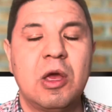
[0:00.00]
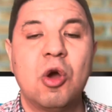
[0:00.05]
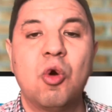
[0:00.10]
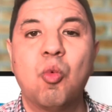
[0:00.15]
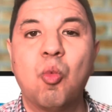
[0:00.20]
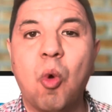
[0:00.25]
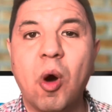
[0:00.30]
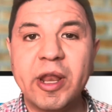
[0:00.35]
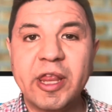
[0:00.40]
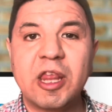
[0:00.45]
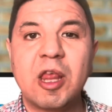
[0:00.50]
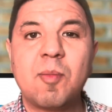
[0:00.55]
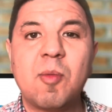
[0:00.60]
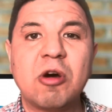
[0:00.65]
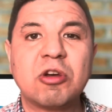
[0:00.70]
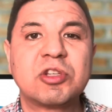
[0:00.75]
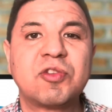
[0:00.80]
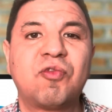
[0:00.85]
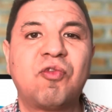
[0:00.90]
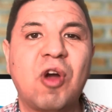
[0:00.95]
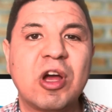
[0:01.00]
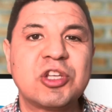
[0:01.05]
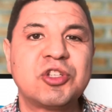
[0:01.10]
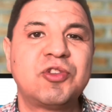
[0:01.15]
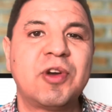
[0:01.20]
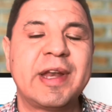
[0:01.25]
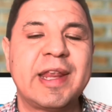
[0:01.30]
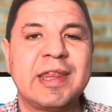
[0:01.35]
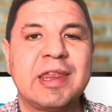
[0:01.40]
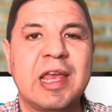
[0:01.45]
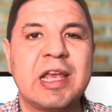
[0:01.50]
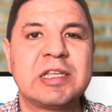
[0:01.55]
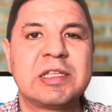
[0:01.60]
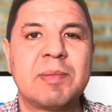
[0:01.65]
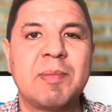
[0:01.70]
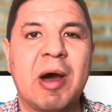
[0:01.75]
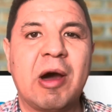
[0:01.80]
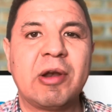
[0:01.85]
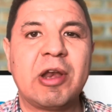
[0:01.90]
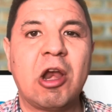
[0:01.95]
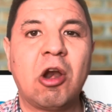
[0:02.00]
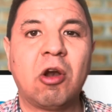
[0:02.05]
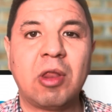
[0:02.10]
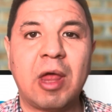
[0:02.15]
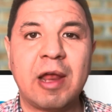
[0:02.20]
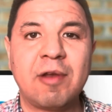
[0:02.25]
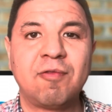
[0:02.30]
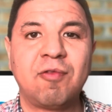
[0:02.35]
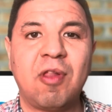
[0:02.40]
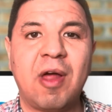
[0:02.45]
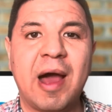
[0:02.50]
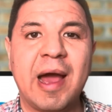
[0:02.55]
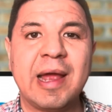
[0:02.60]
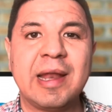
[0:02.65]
One of the most frustrating things about airline flying